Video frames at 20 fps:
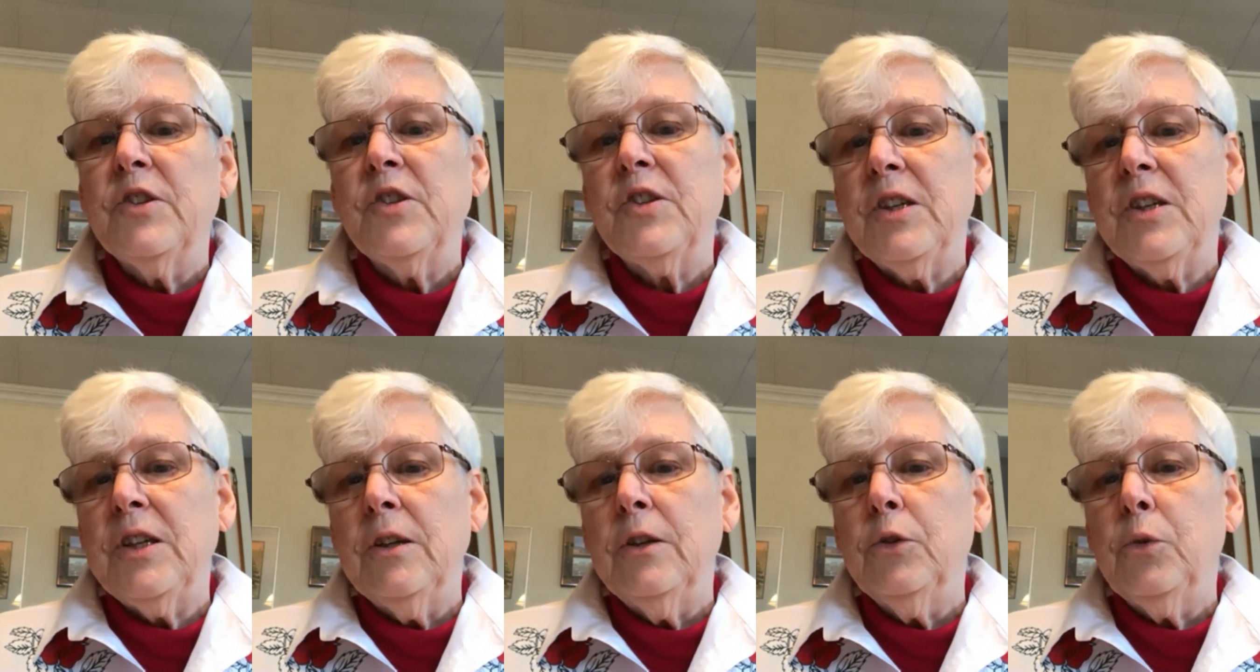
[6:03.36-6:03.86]

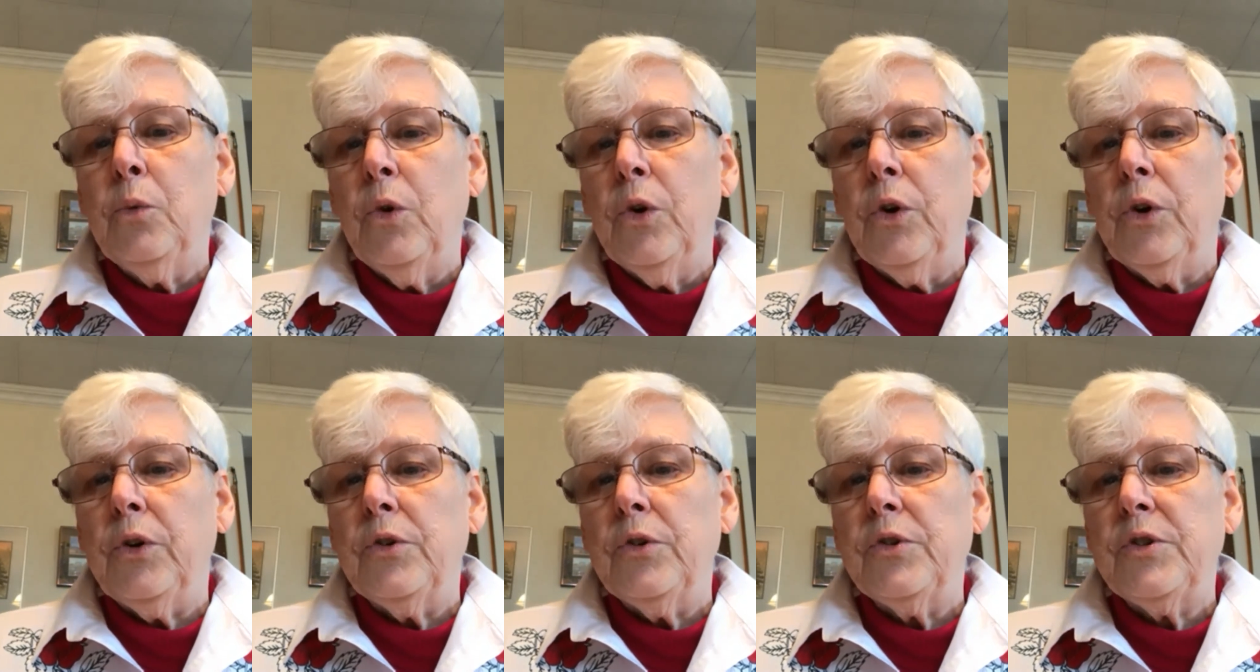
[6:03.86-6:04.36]
skilled
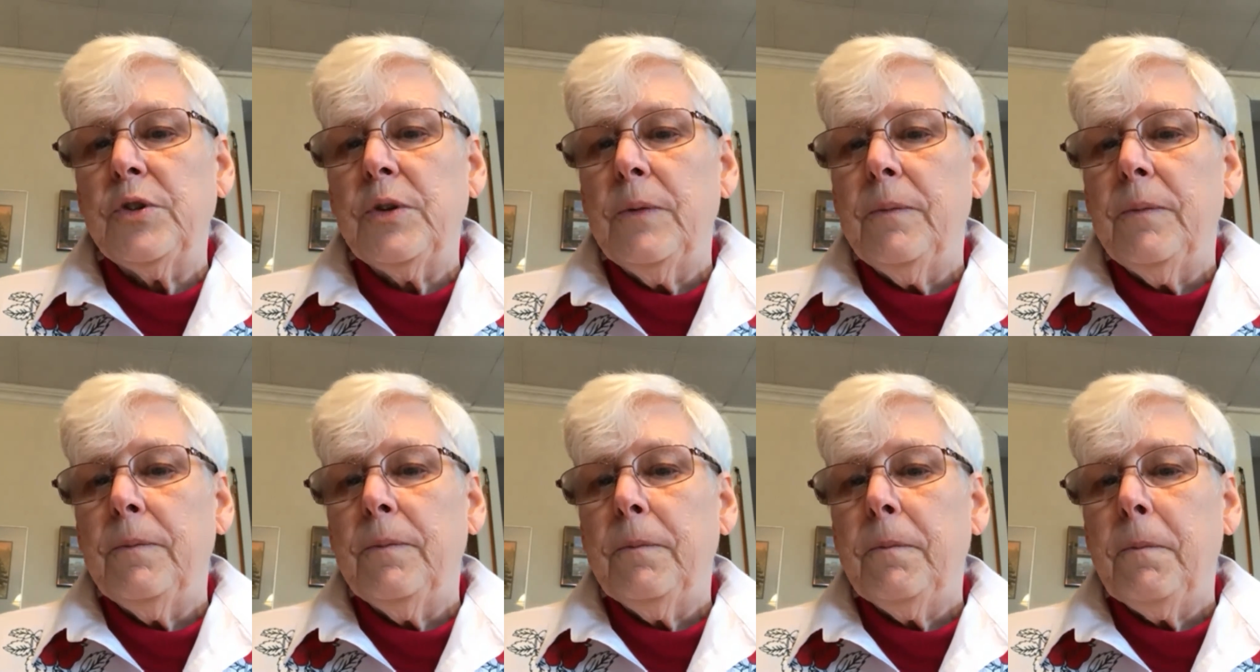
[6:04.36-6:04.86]
workers.
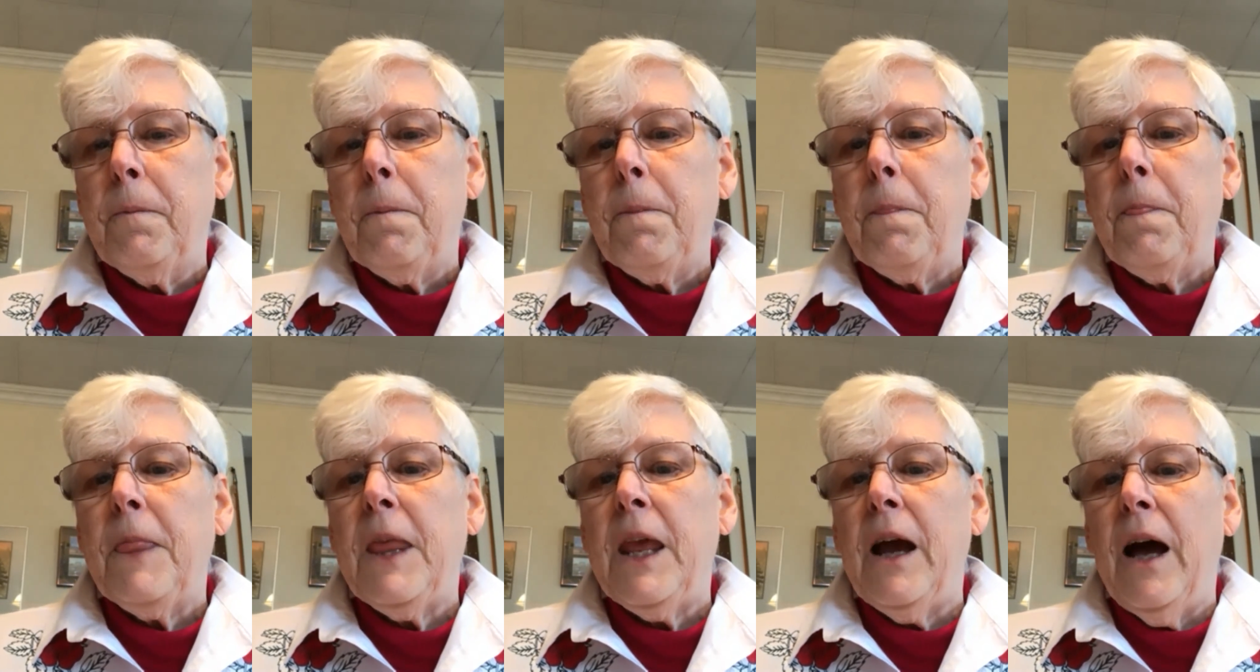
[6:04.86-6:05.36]

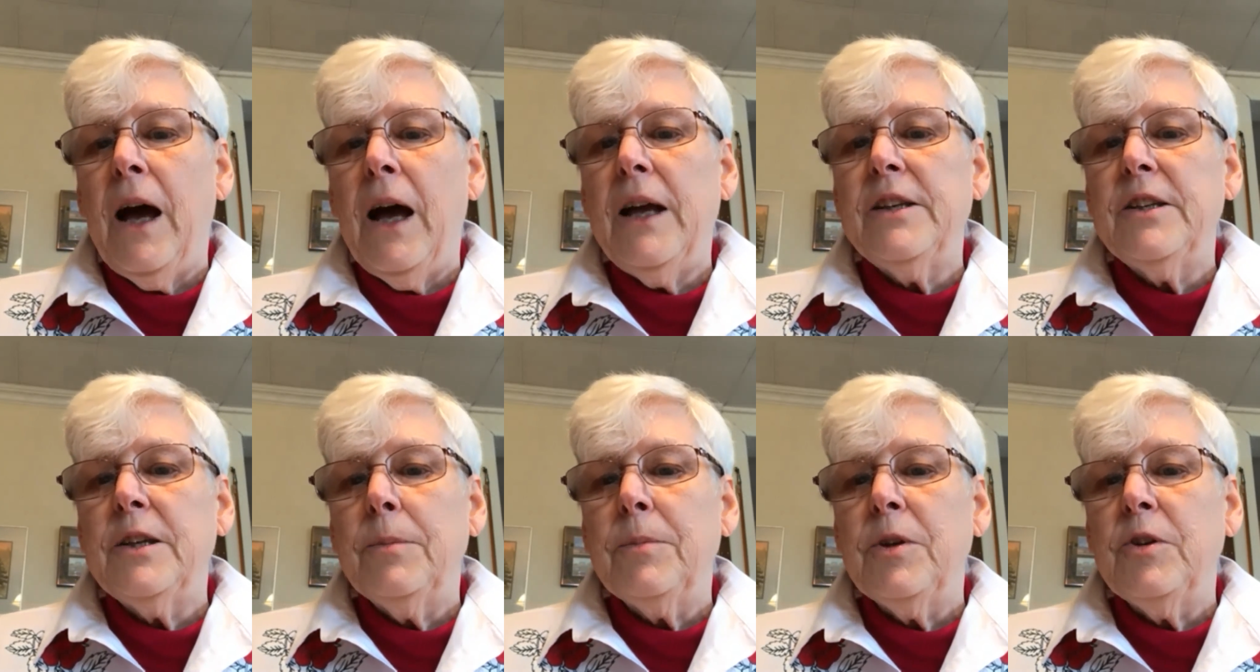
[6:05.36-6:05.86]
The
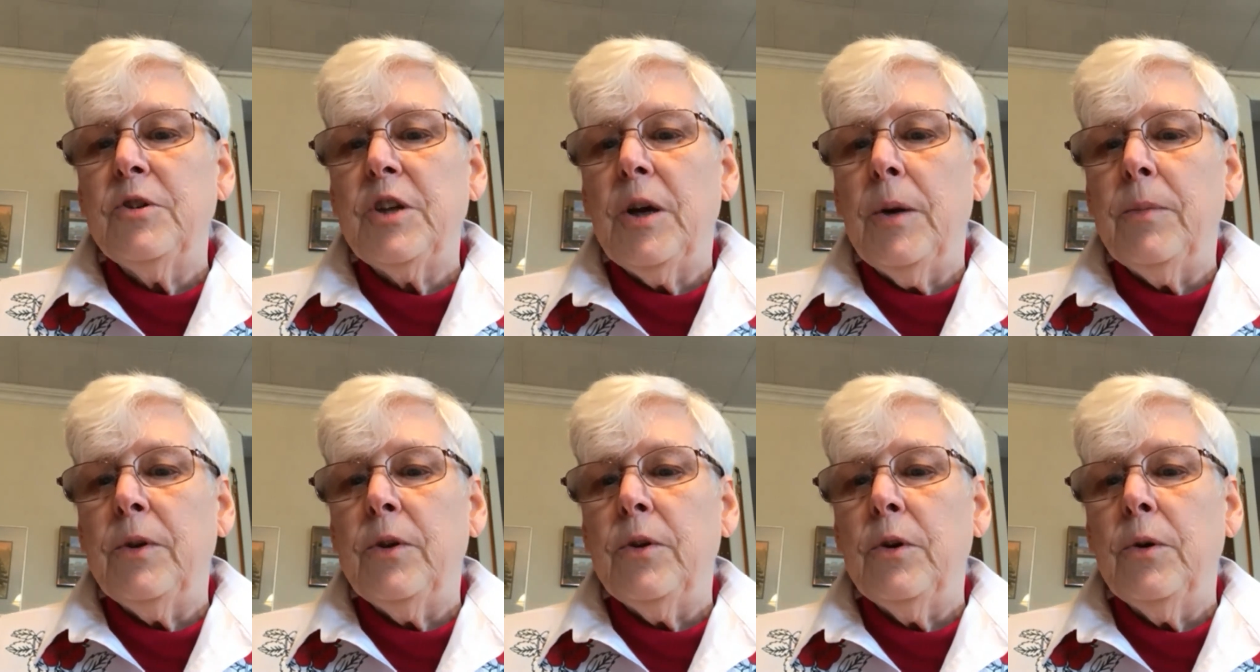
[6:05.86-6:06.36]

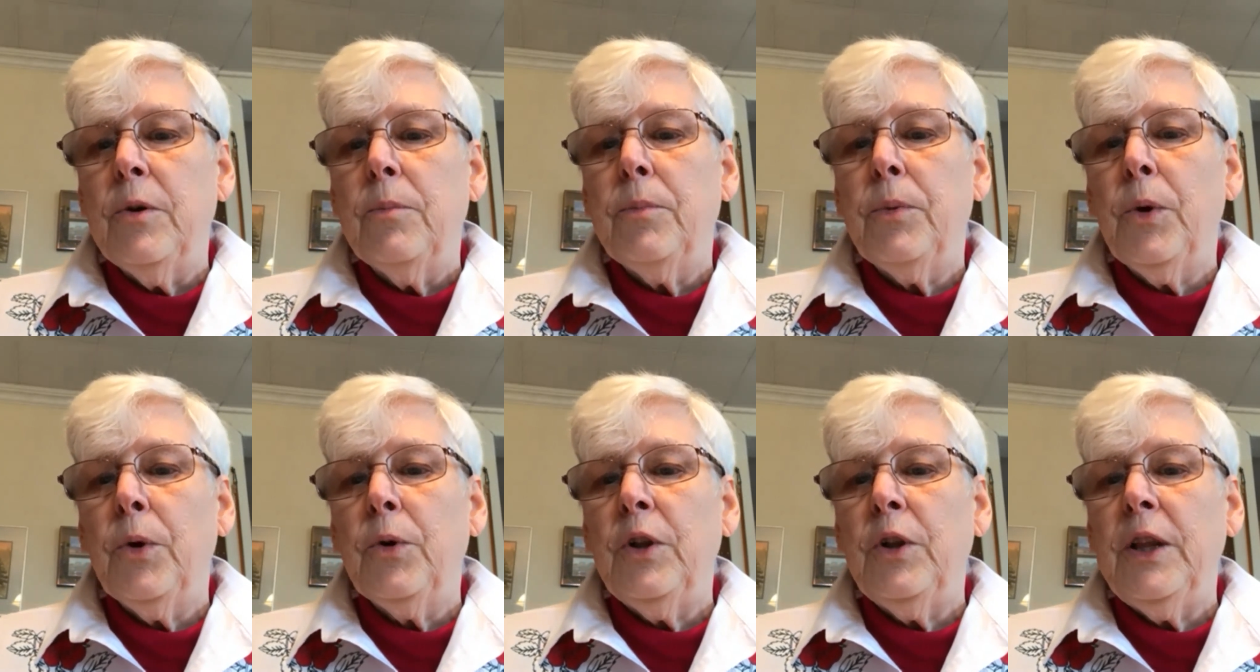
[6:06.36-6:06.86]
IWW
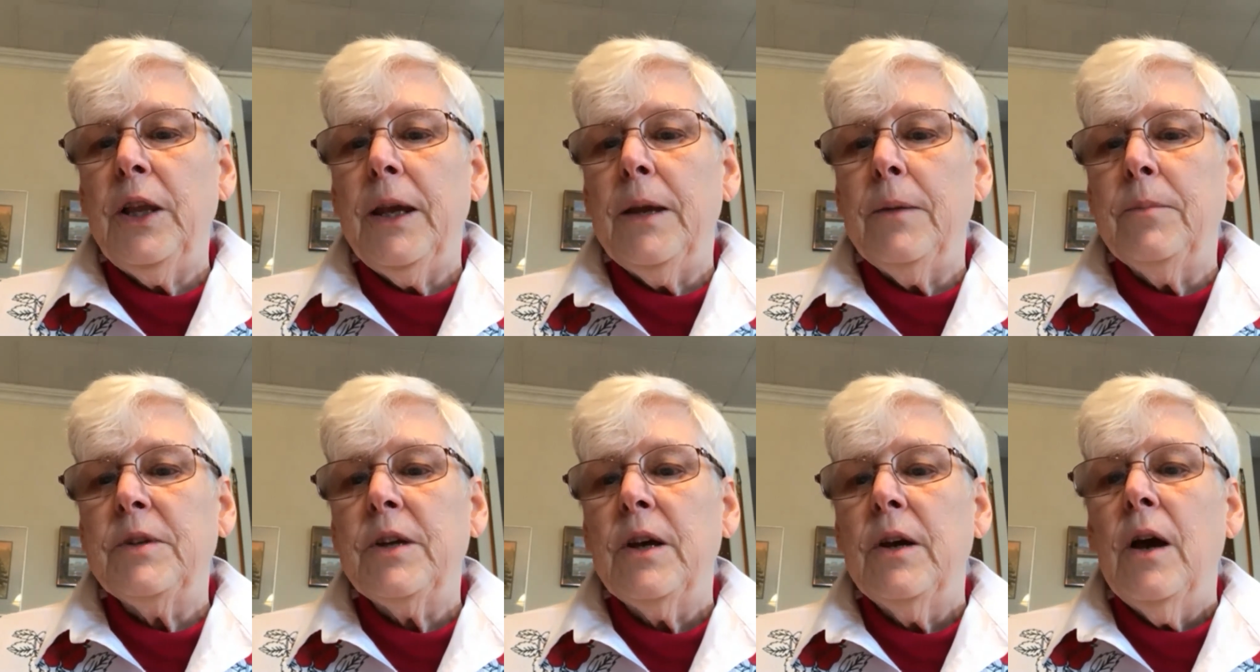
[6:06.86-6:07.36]

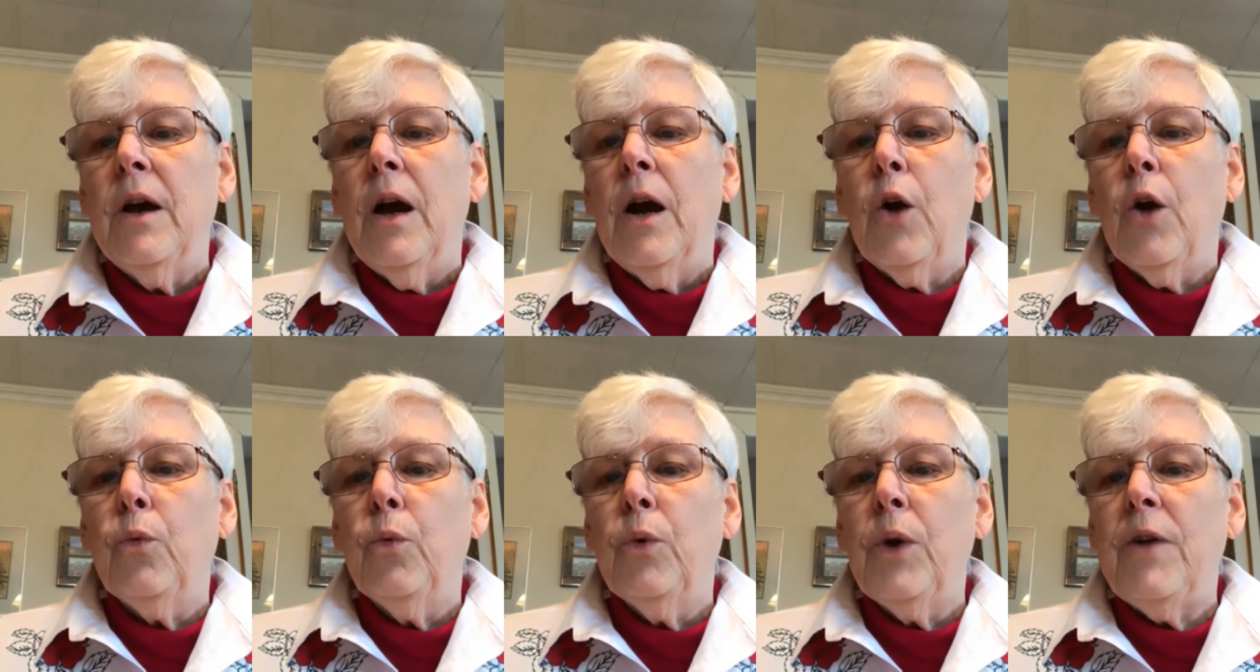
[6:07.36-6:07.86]
proclaimed
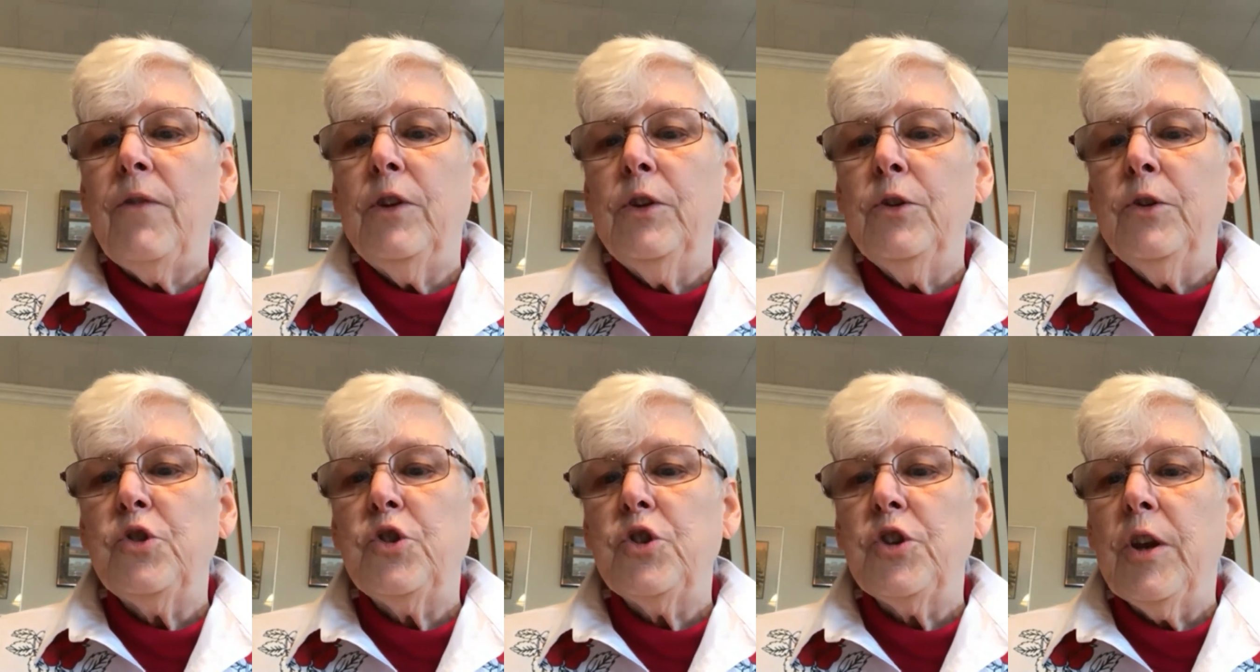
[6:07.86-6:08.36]
a
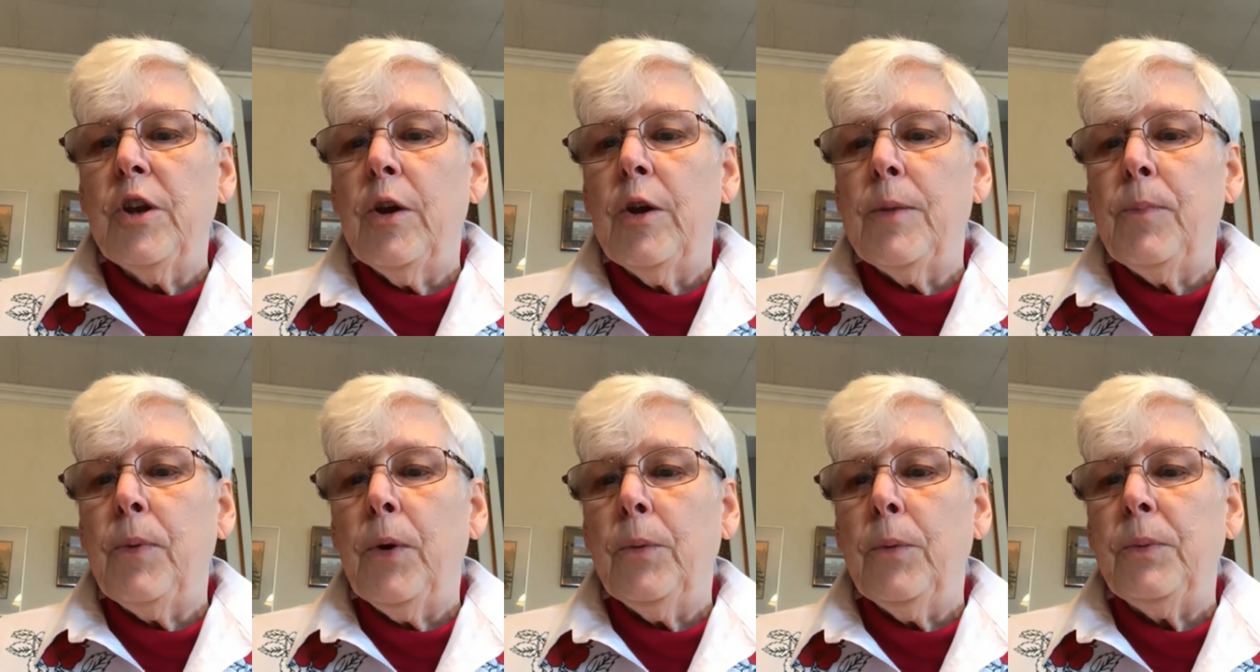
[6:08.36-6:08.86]
revolutionary
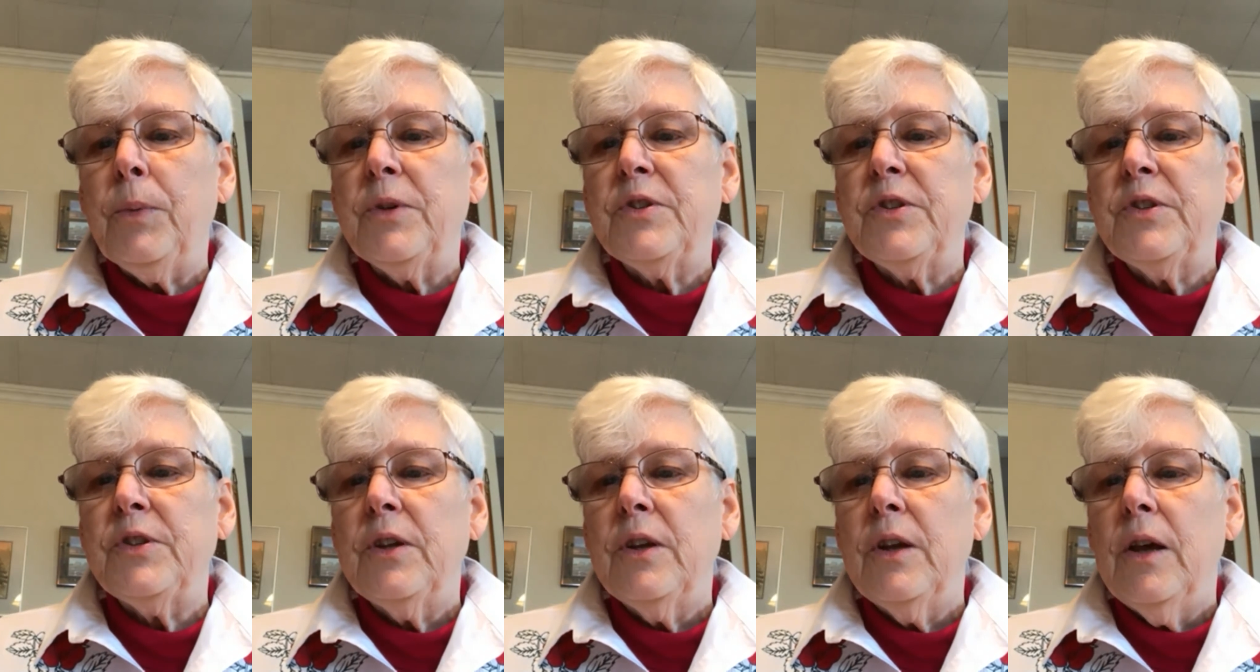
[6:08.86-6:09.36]

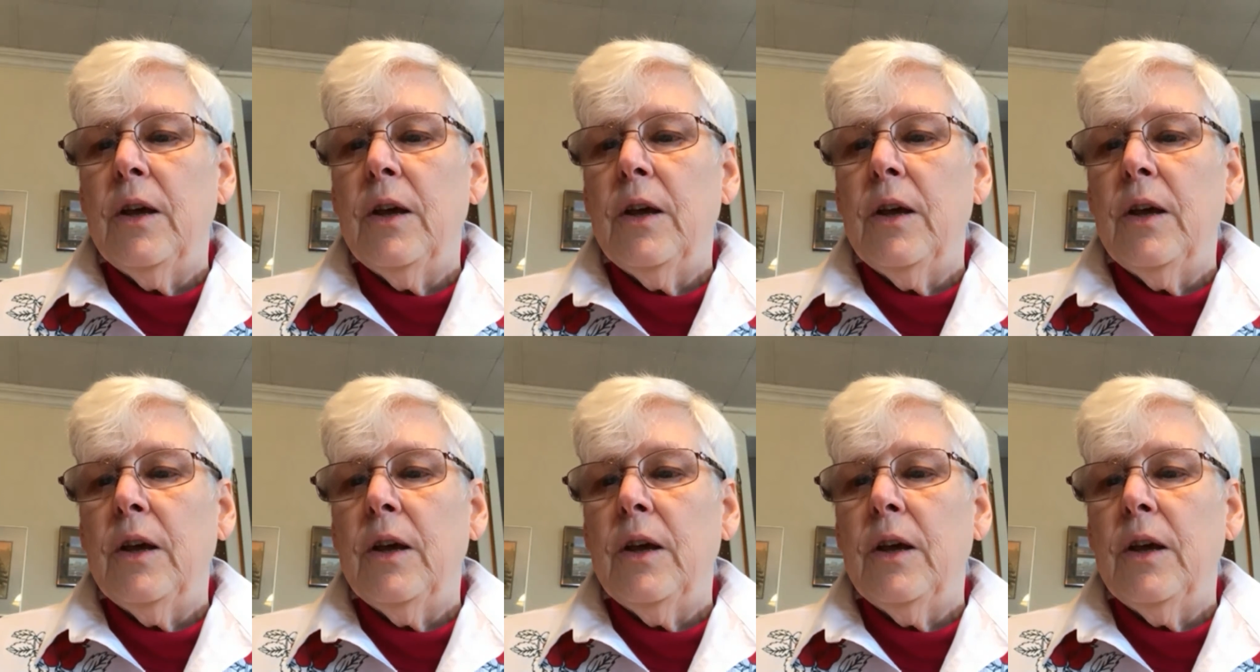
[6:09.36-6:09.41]
purpose,